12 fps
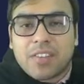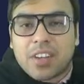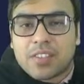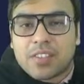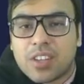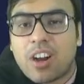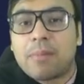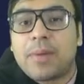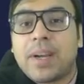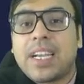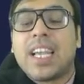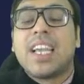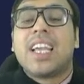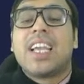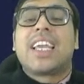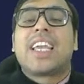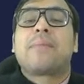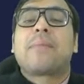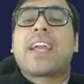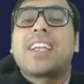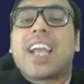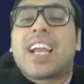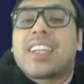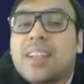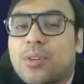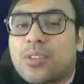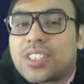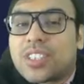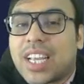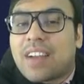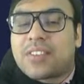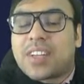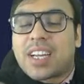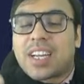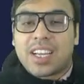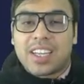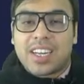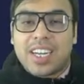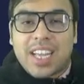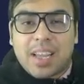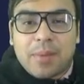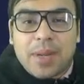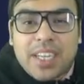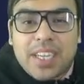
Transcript: of the government, he might get the posting after retirement and